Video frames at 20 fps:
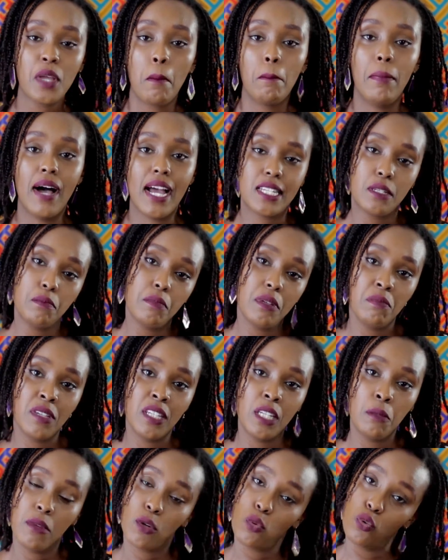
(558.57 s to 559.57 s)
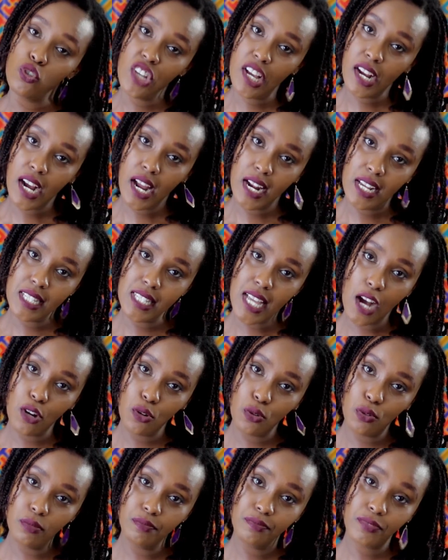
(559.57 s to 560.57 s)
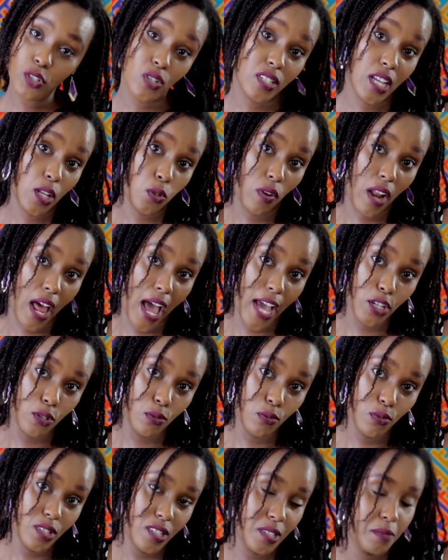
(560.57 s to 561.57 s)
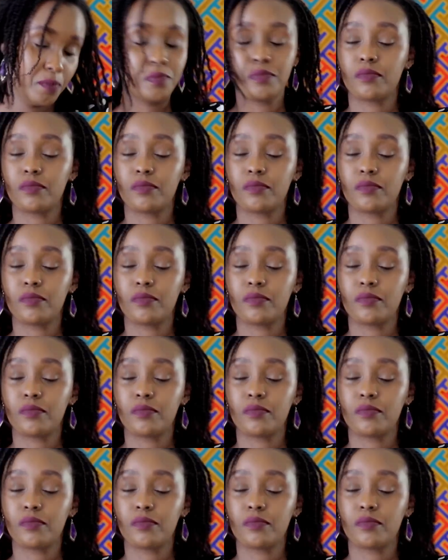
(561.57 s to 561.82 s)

But mimi nimekujenga na zangu because that's what I use.